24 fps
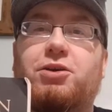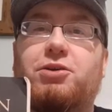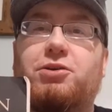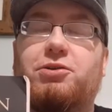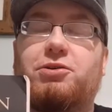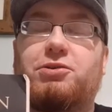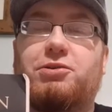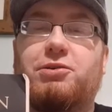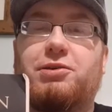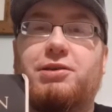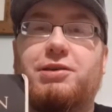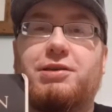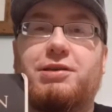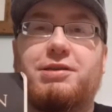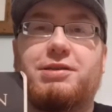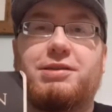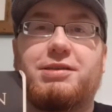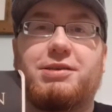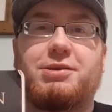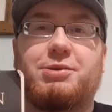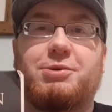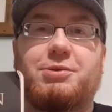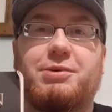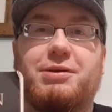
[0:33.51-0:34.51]
curious
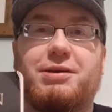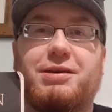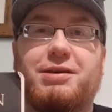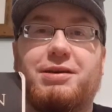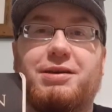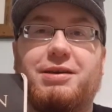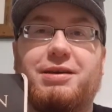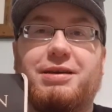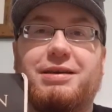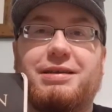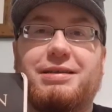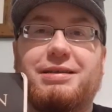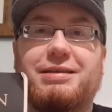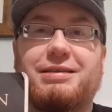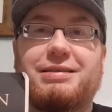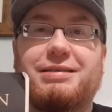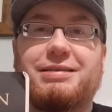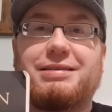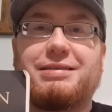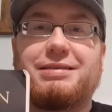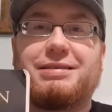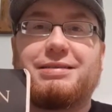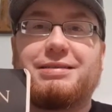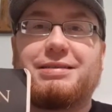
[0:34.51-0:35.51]
to
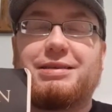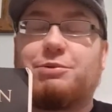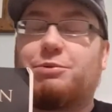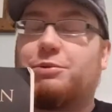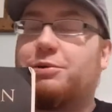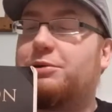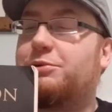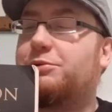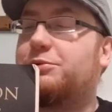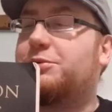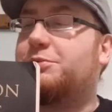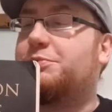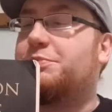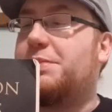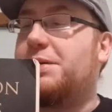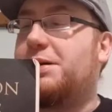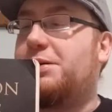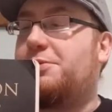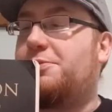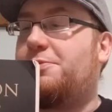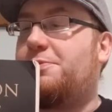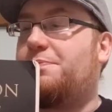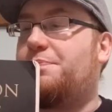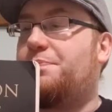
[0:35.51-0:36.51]
see what it was
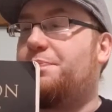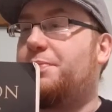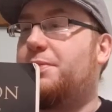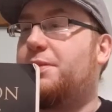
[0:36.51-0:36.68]
about.